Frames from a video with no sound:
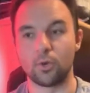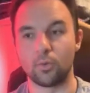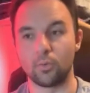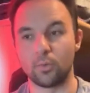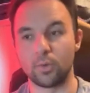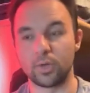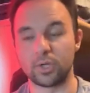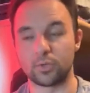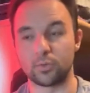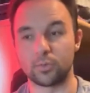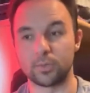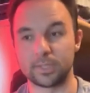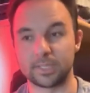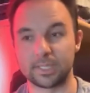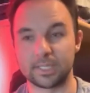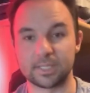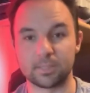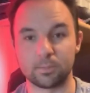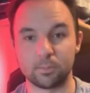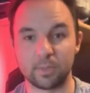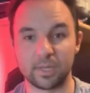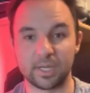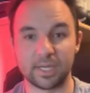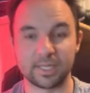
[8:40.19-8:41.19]
which was
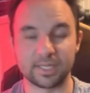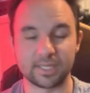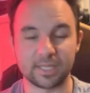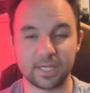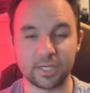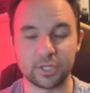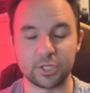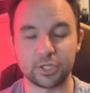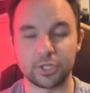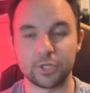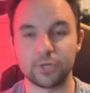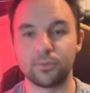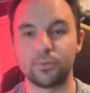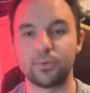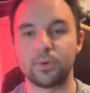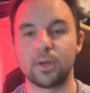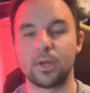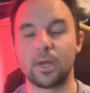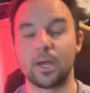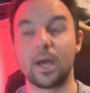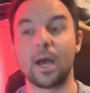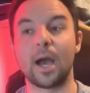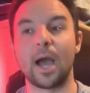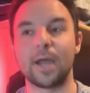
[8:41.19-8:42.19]
its biggest issue.
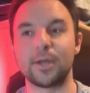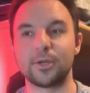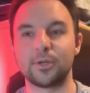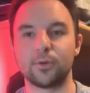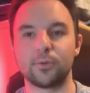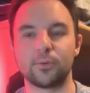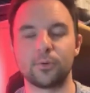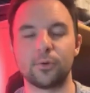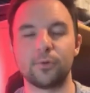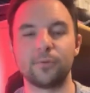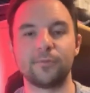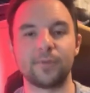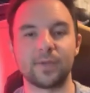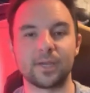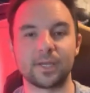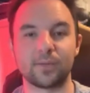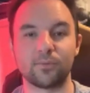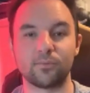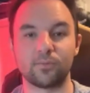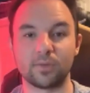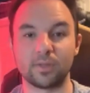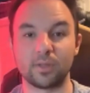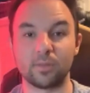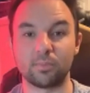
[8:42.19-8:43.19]
I don't know if it
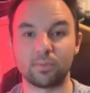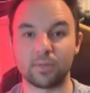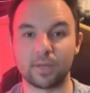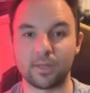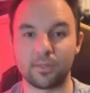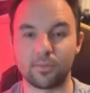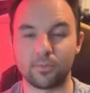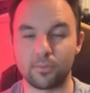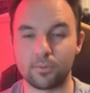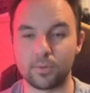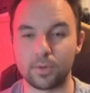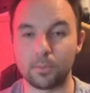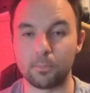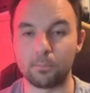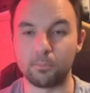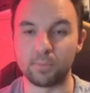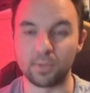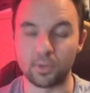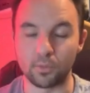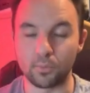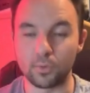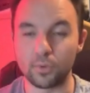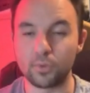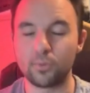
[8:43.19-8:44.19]
can really play through
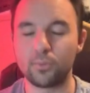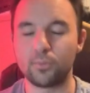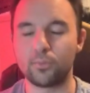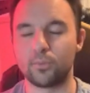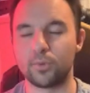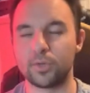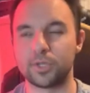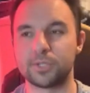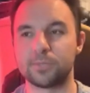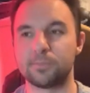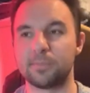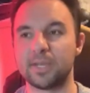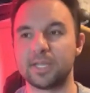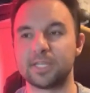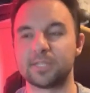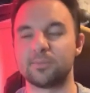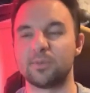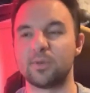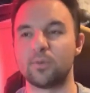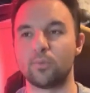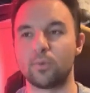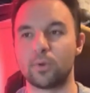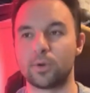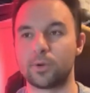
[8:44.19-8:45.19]
Nibiru, which makes
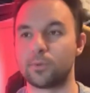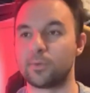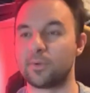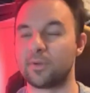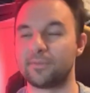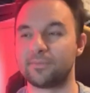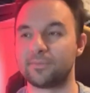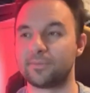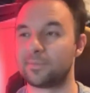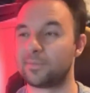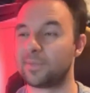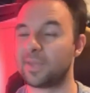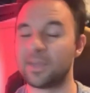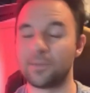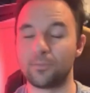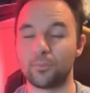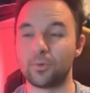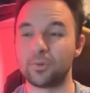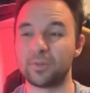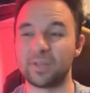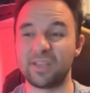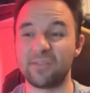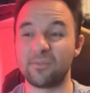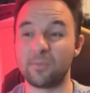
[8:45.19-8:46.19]
me wonder if it
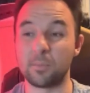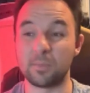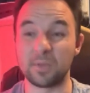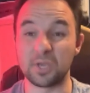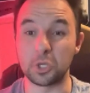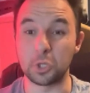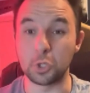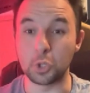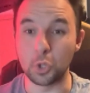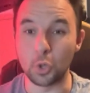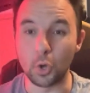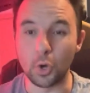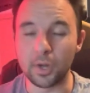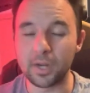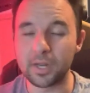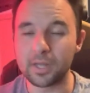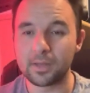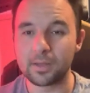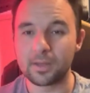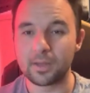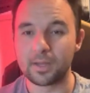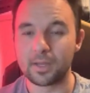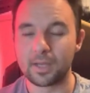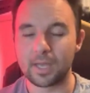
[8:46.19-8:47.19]
will even be
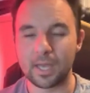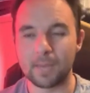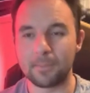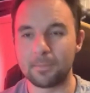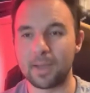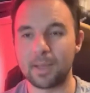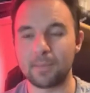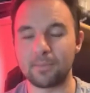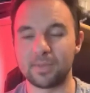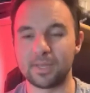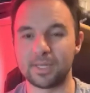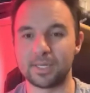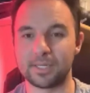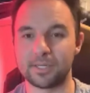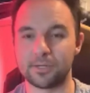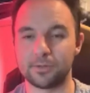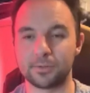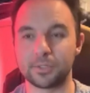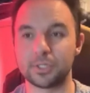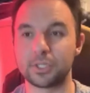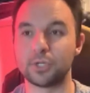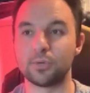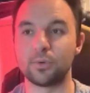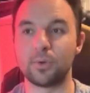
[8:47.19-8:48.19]
good. It might be
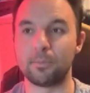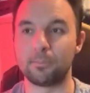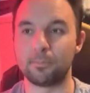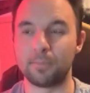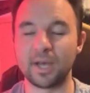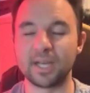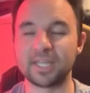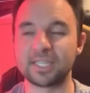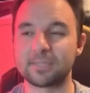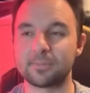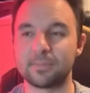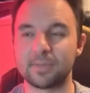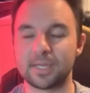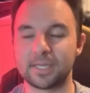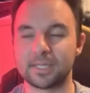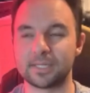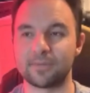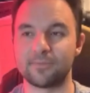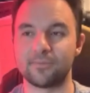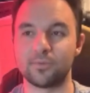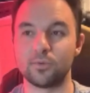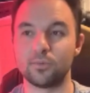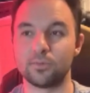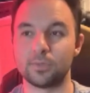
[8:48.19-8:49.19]
tier 2 at best,
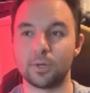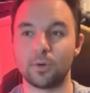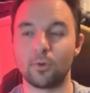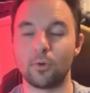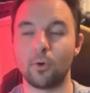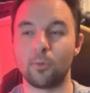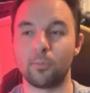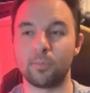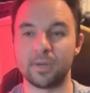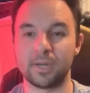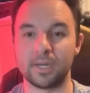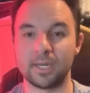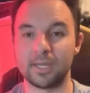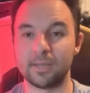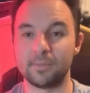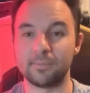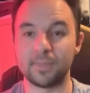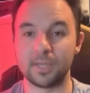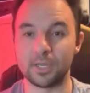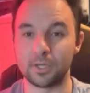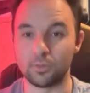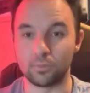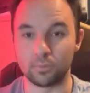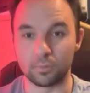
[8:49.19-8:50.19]
because if you don't open Nib,
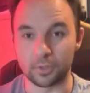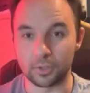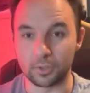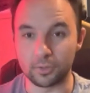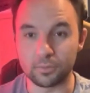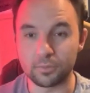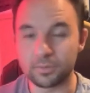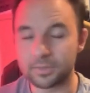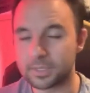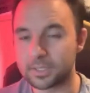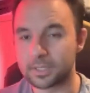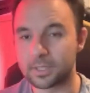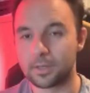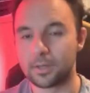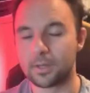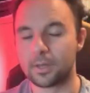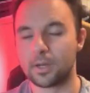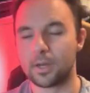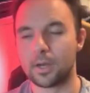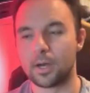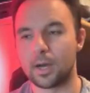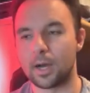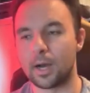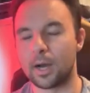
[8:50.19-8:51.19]
then you lose.
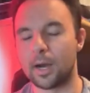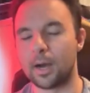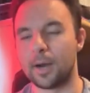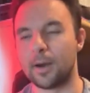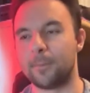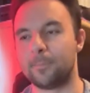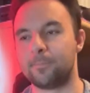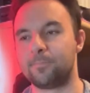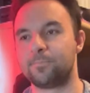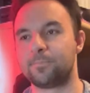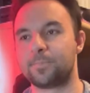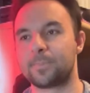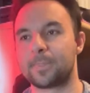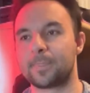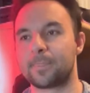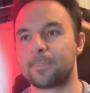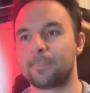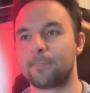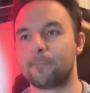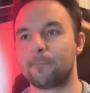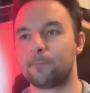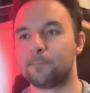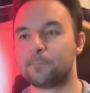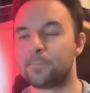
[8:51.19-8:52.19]

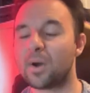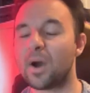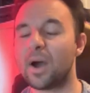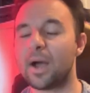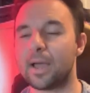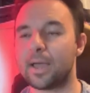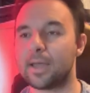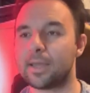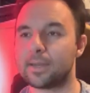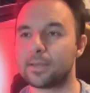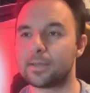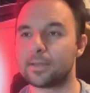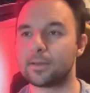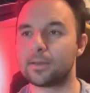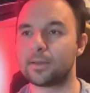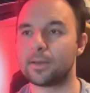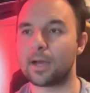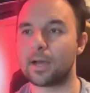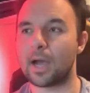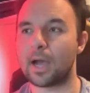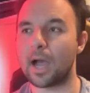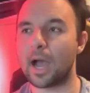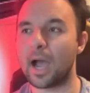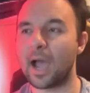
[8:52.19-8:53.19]
But
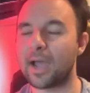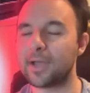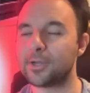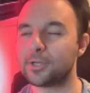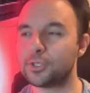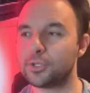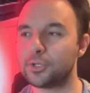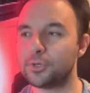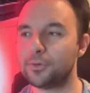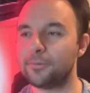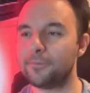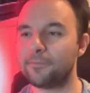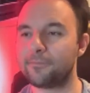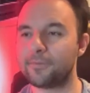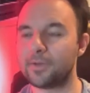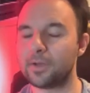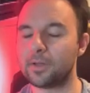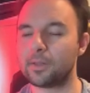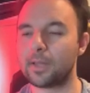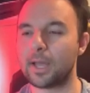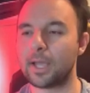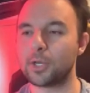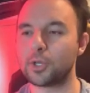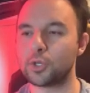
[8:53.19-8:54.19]
I do
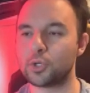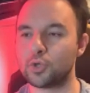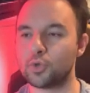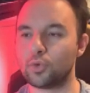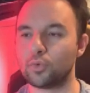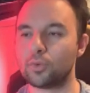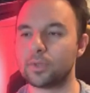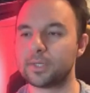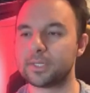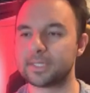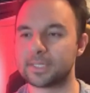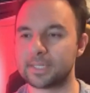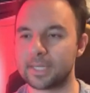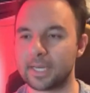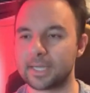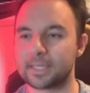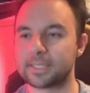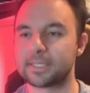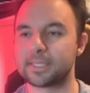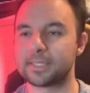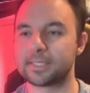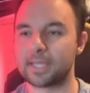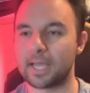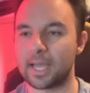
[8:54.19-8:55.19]
feel like Duelist
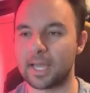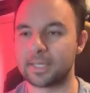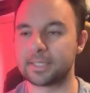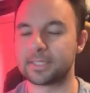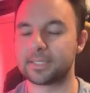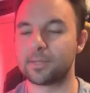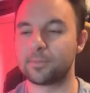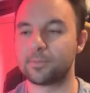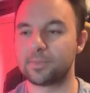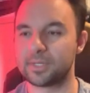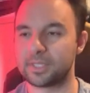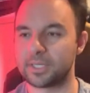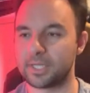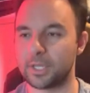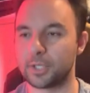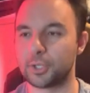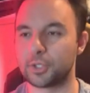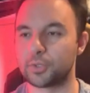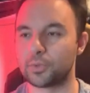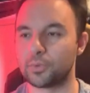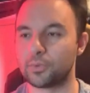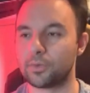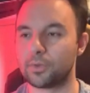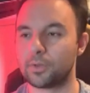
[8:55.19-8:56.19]
Nexus has the
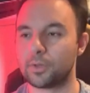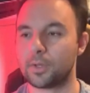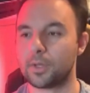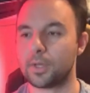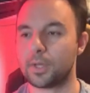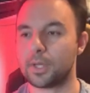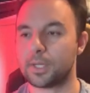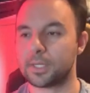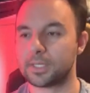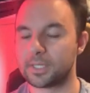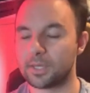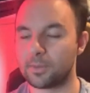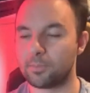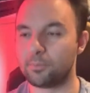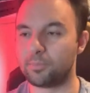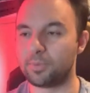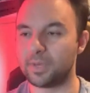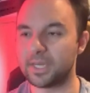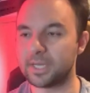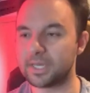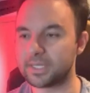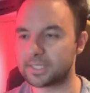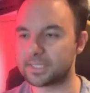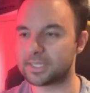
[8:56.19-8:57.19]
potential to
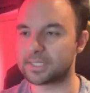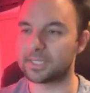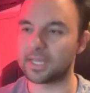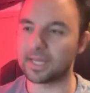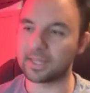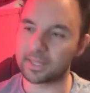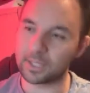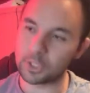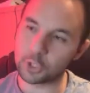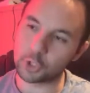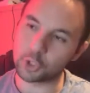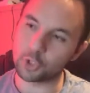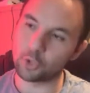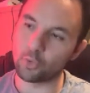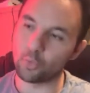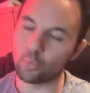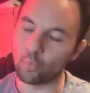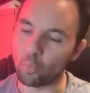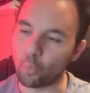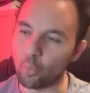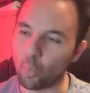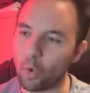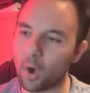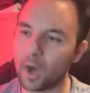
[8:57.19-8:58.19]
be a set that you'll
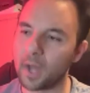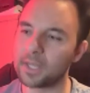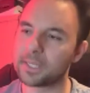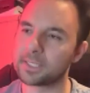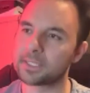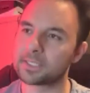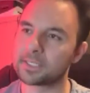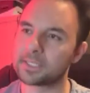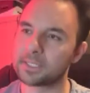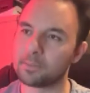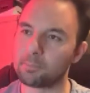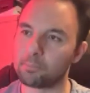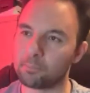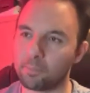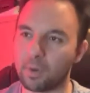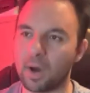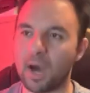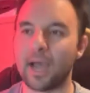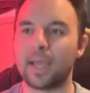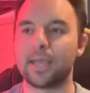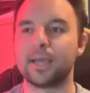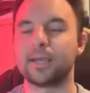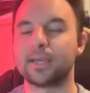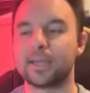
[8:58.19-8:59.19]
want to
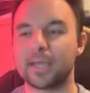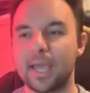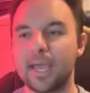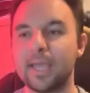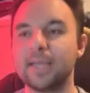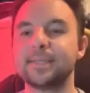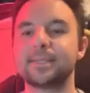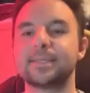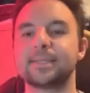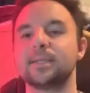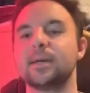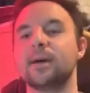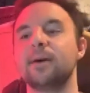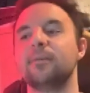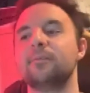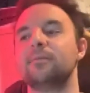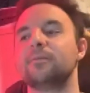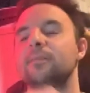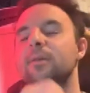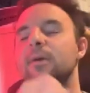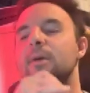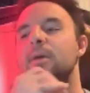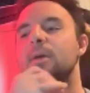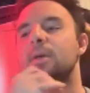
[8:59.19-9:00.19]
buy a case
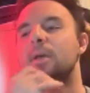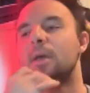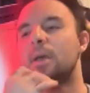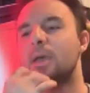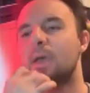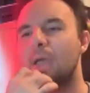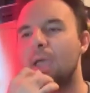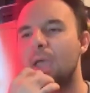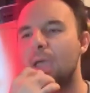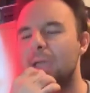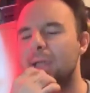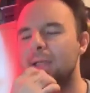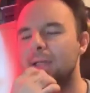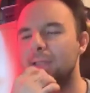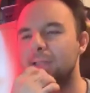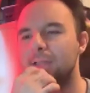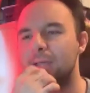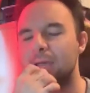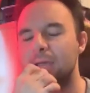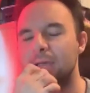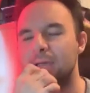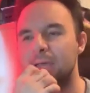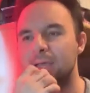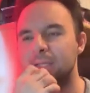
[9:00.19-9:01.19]
of.
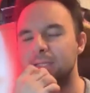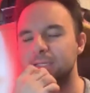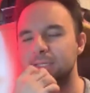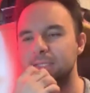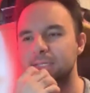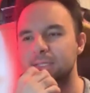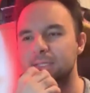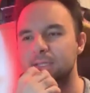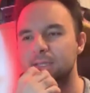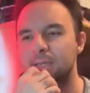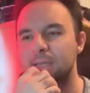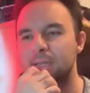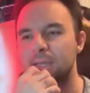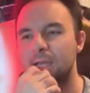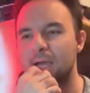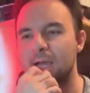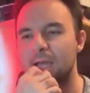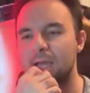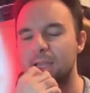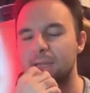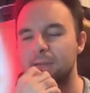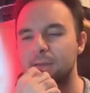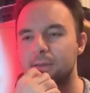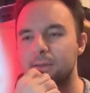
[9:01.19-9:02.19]
And it's
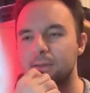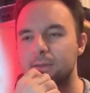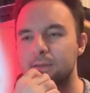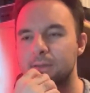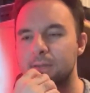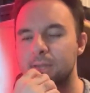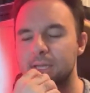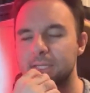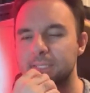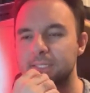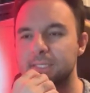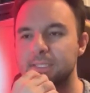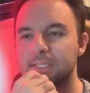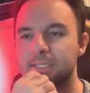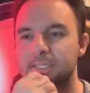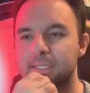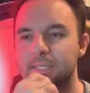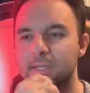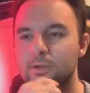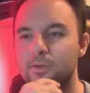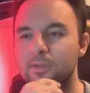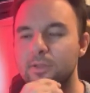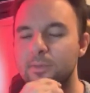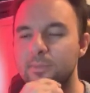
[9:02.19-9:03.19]
not
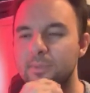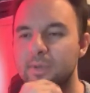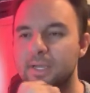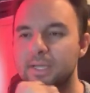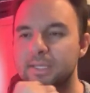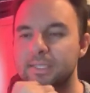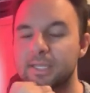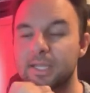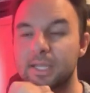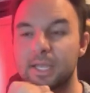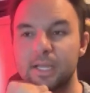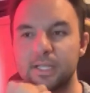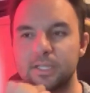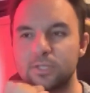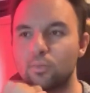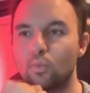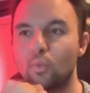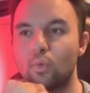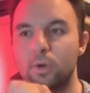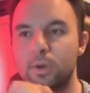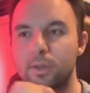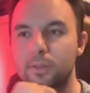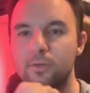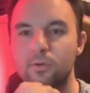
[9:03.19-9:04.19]
necessarily because like it's
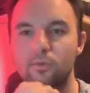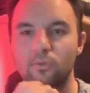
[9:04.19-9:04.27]
one of the